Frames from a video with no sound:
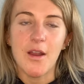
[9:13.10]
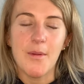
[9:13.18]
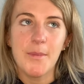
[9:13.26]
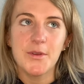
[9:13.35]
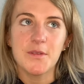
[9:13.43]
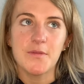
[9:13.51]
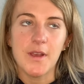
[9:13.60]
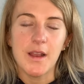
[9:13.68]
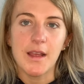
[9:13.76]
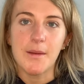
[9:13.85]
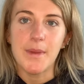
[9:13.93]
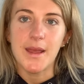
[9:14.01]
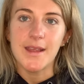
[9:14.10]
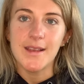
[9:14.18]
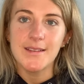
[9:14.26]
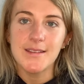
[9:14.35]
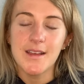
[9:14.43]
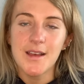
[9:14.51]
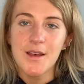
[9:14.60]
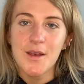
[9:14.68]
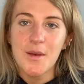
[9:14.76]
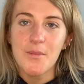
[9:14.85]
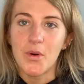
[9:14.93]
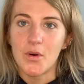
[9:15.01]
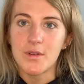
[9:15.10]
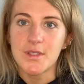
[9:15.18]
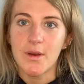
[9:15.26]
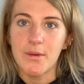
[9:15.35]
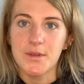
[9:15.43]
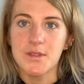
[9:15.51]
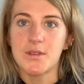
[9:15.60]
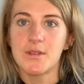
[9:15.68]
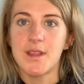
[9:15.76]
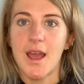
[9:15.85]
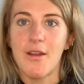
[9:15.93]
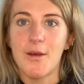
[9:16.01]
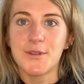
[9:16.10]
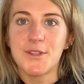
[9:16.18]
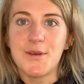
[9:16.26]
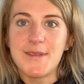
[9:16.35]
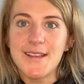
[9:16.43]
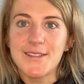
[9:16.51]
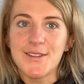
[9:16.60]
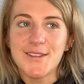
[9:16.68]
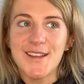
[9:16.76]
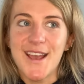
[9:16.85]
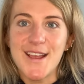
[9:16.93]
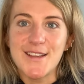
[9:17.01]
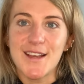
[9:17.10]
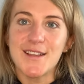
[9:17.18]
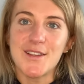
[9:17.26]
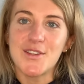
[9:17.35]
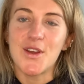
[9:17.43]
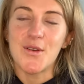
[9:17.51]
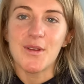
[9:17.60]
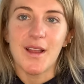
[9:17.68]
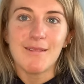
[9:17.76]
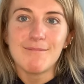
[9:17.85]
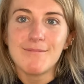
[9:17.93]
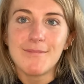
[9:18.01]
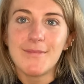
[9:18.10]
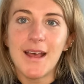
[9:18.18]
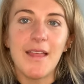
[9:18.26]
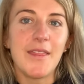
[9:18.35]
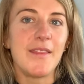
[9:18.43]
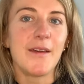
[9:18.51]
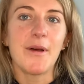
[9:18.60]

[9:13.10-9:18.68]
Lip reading: I remember just feeling amazed, but also I was stood there and I was doing this on stage like, as a joke, like, and then they